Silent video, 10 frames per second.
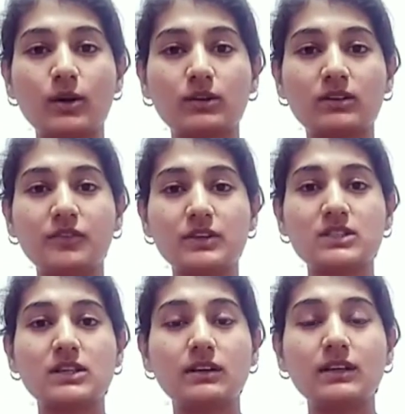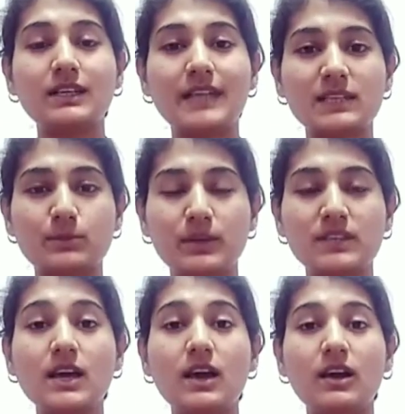or the first hearing takes place
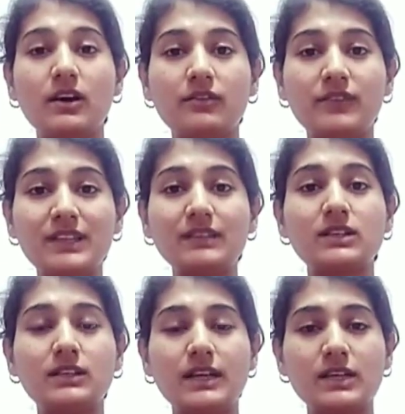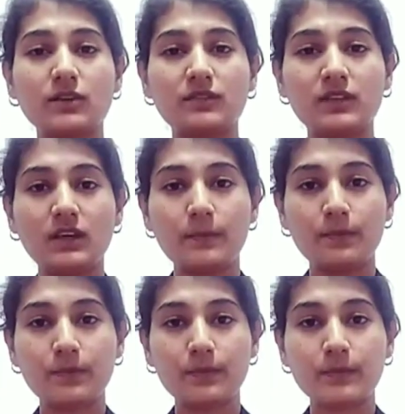within 3 days of the
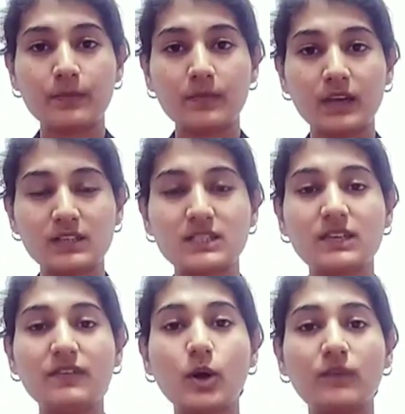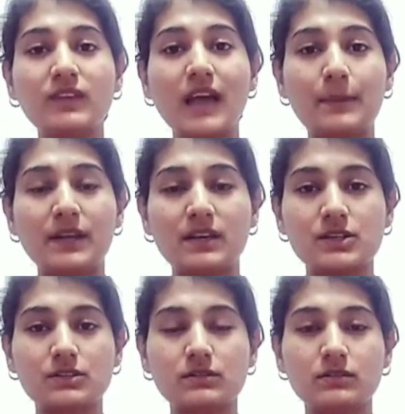receiving of the application.